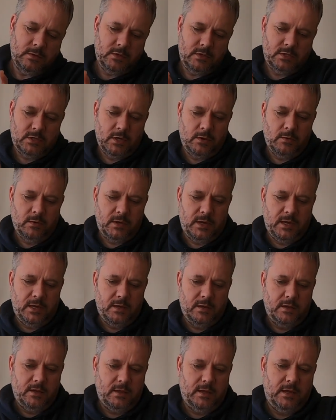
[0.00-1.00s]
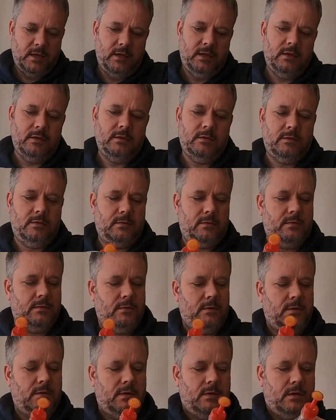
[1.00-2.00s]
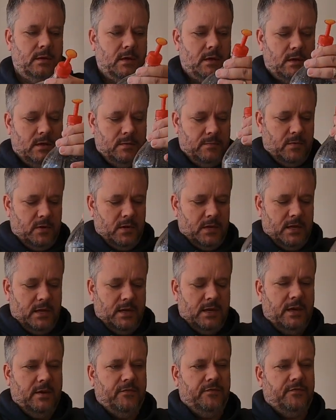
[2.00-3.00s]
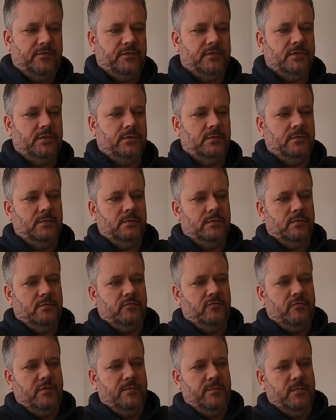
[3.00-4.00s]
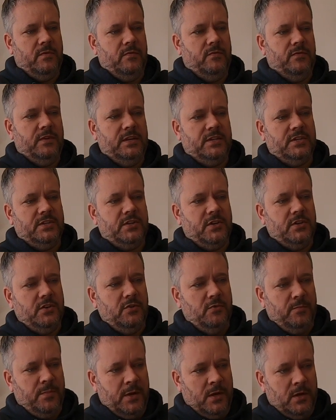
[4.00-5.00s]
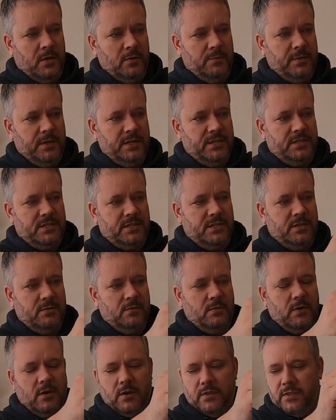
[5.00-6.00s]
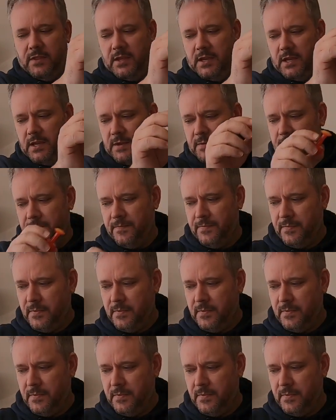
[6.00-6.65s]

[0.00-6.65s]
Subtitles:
soak in the, I'm going to have to remove, this is a new bottle but it's still got the